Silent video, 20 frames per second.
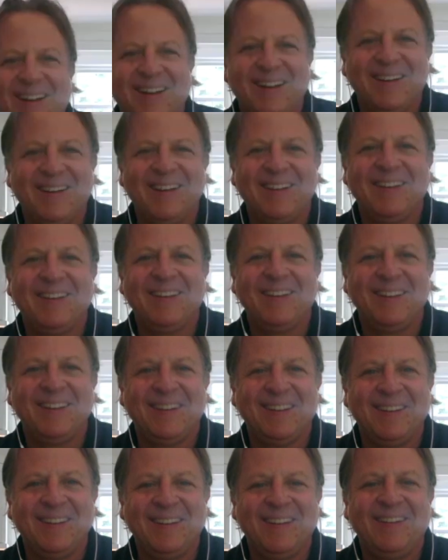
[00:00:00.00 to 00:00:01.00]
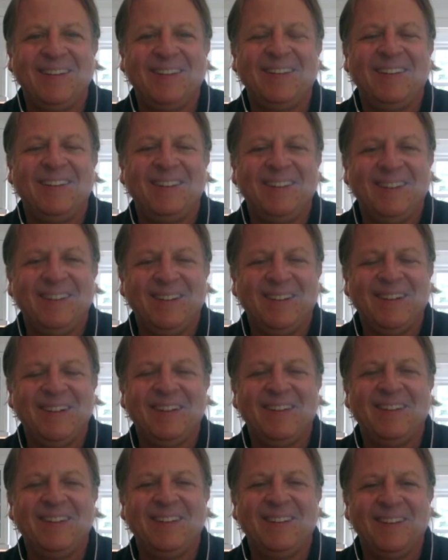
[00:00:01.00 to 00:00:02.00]
he suggested that
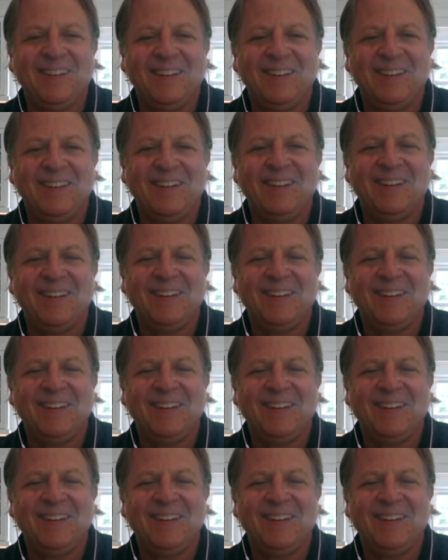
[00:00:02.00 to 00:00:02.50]
I